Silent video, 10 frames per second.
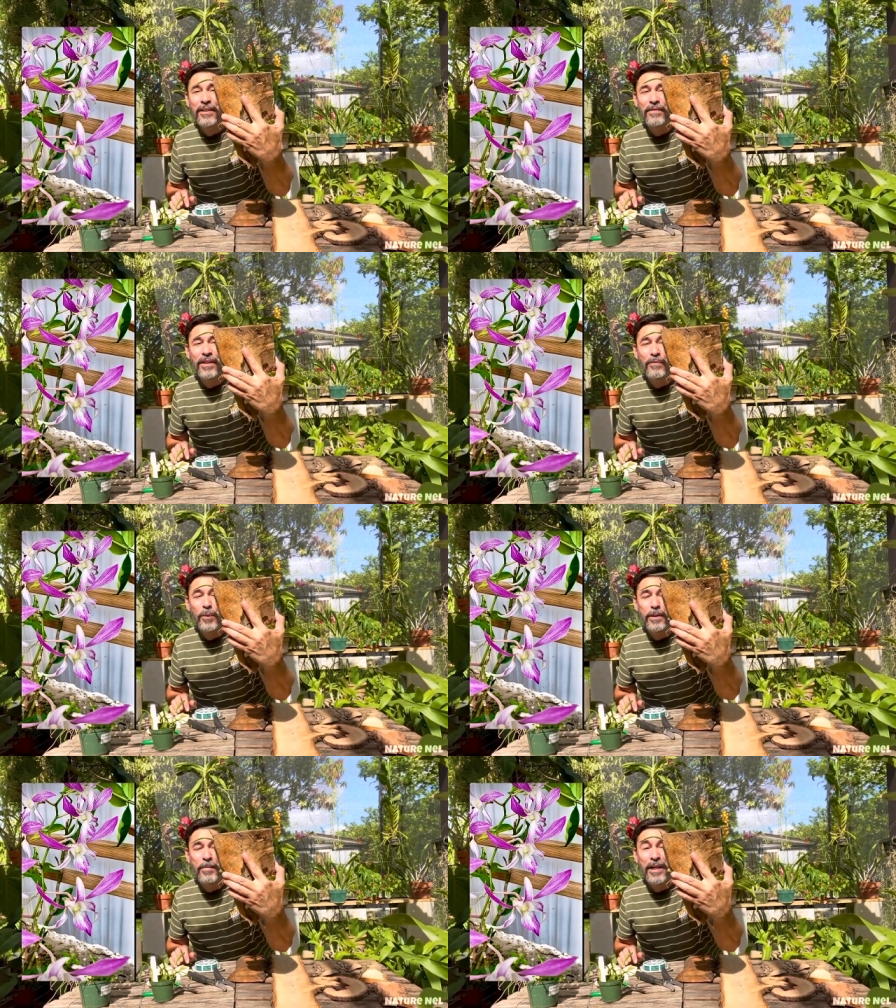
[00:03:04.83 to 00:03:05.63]
of, of
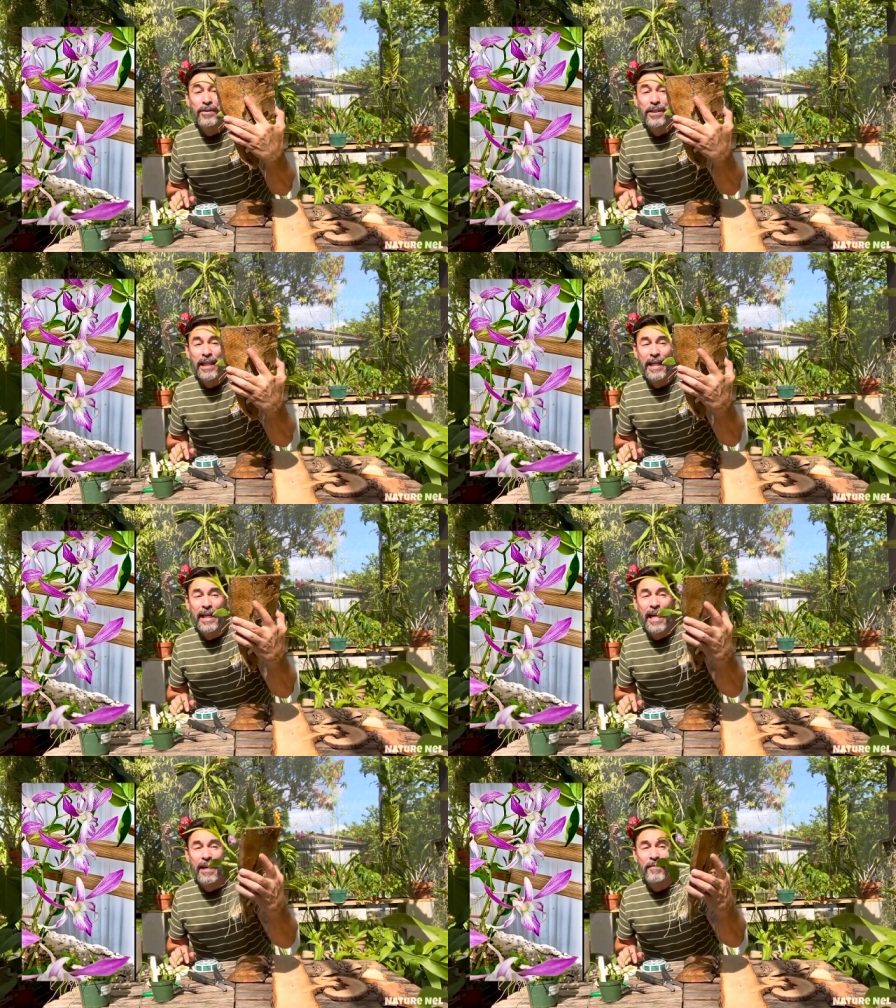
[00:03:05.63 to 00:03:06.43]
wood mounts that I
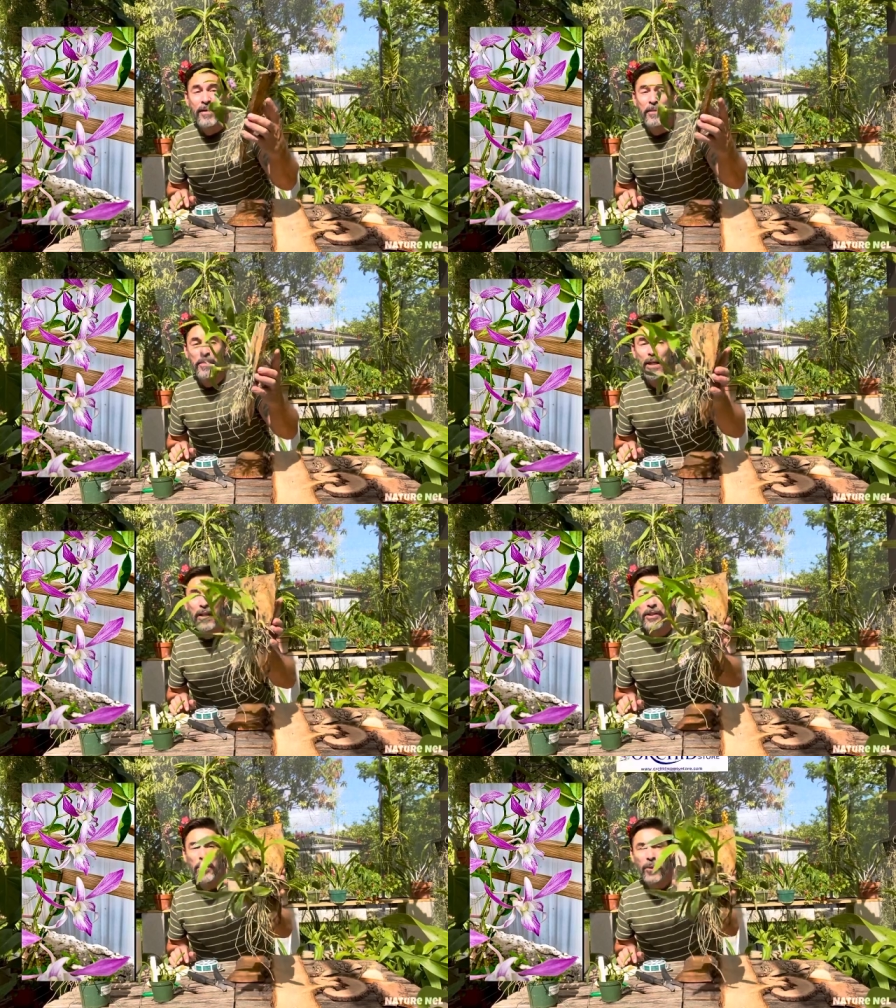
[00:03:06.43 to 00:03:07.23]
got from
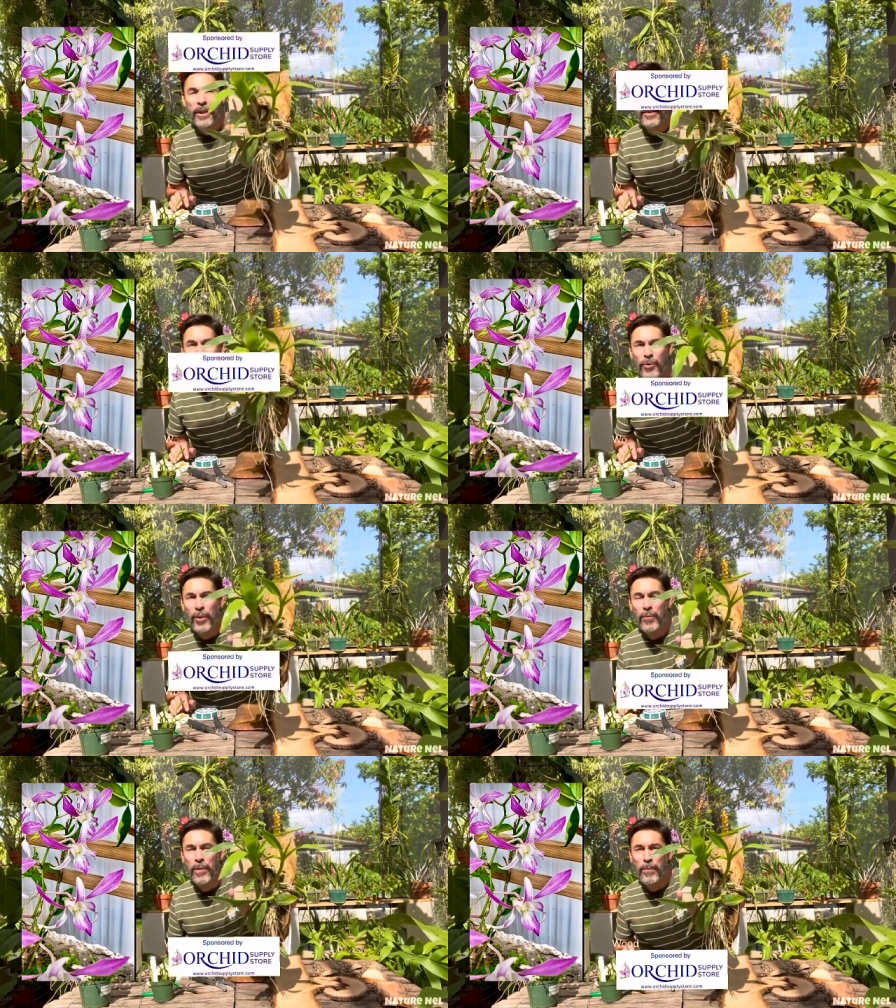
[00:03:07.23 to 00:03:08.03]
uh, the orchid
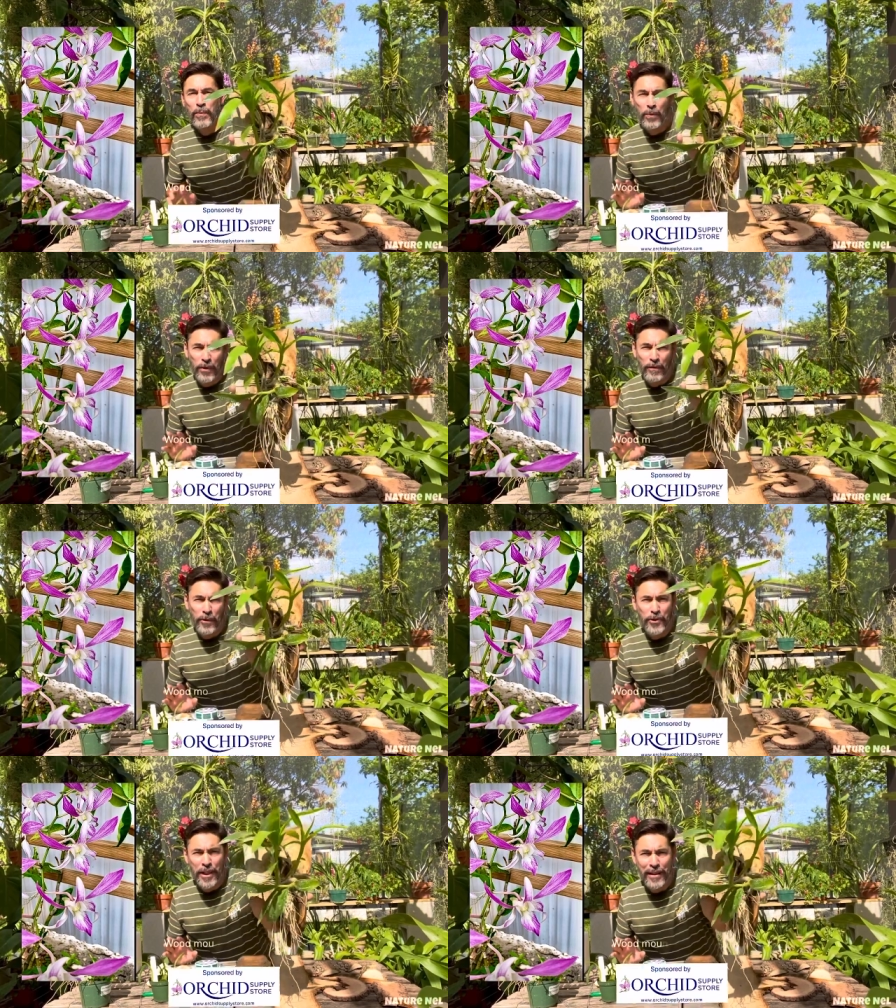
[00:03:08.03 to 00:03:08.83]
store when we were
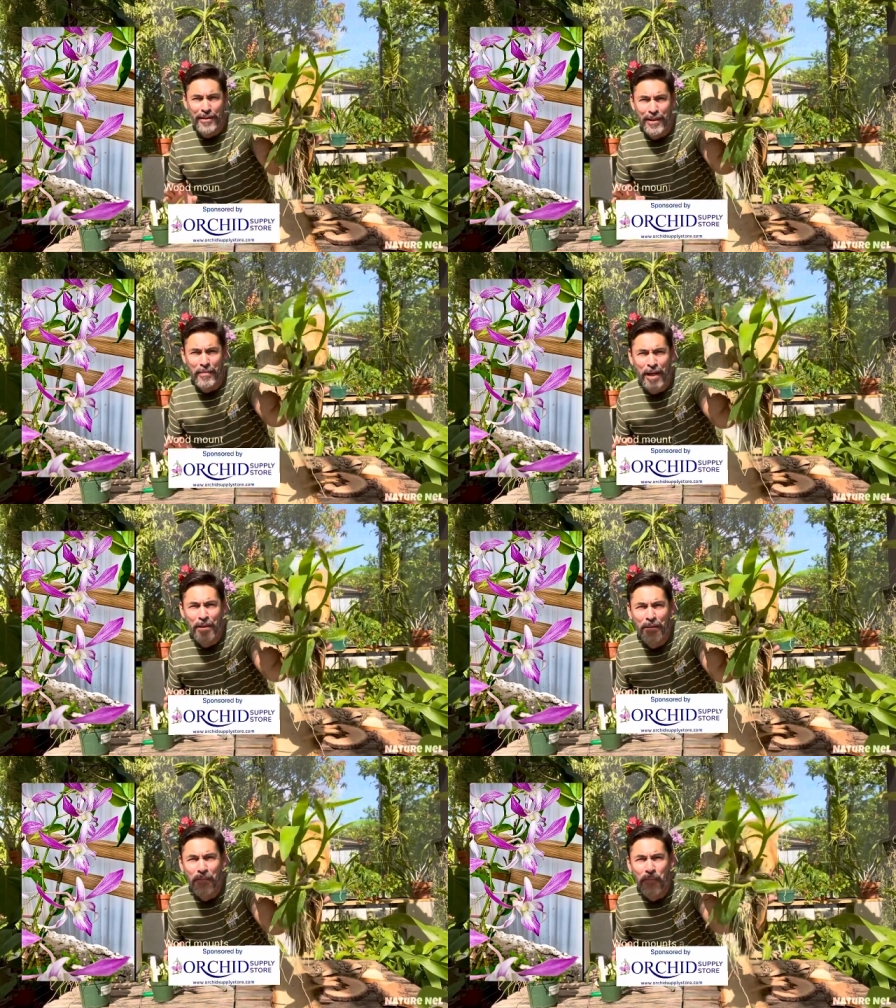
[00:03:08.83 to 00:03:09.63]
first testing them
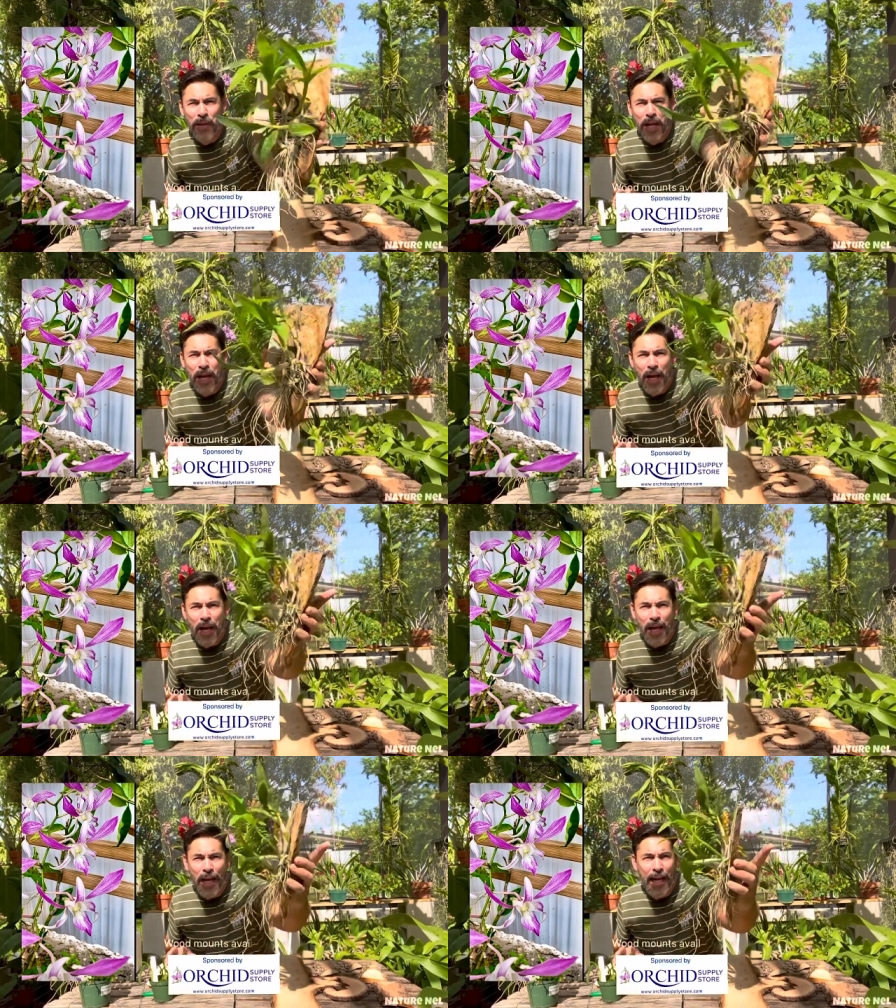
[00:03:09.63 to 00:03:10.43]
out.
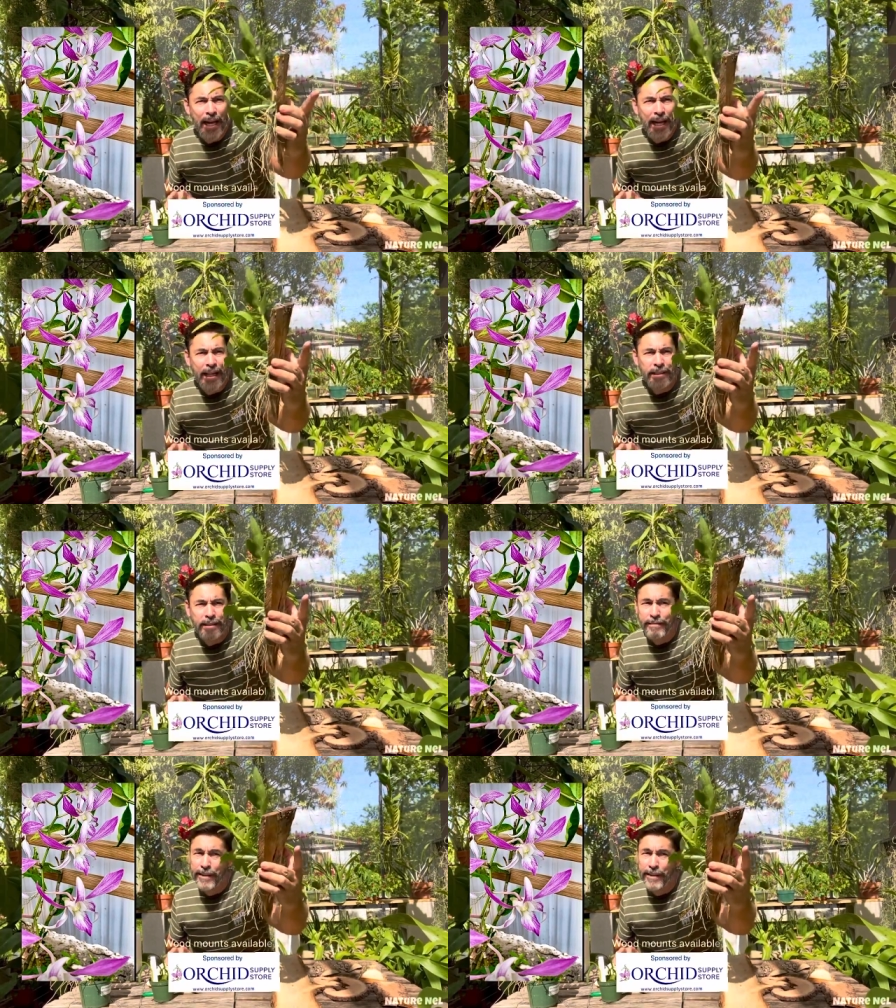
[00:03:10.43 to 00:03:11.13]
And